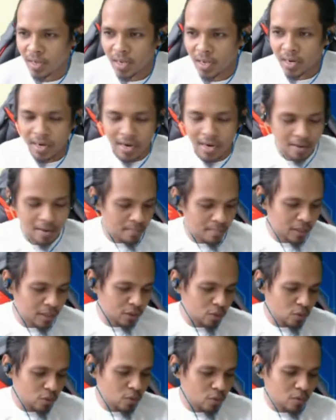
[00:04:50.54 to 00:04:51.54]
Number
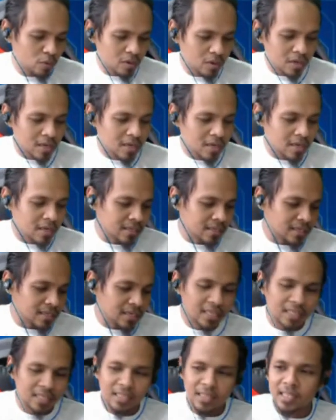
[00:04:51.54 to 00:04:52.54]
2,
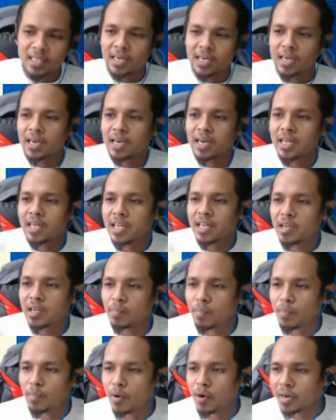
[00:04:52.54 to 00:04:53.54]
genetically
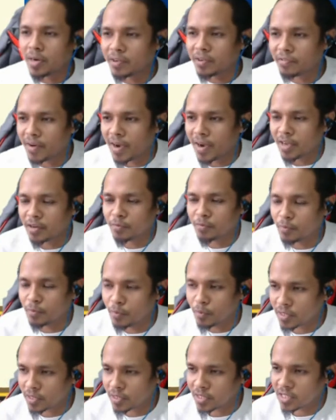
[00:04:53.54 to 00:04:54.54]
modified
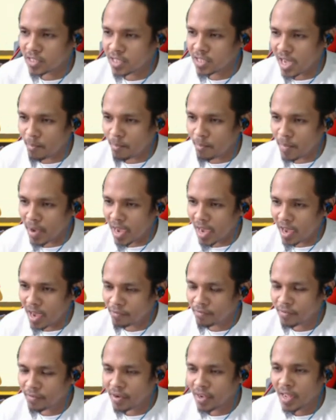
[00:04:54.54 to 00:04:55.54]
food,
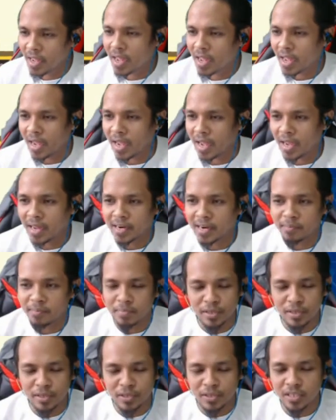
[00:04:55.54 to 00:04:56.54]
GMF. And
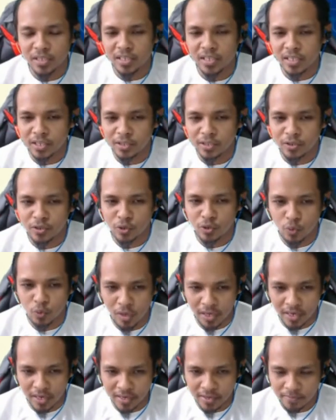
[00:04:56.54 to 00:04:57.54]
number 3,
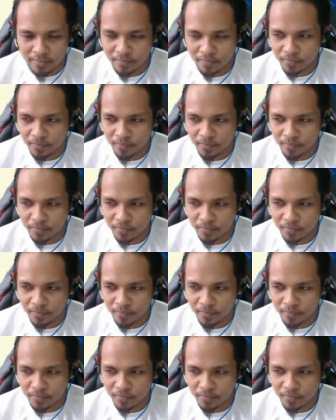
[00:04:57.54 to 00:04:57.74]
insulin.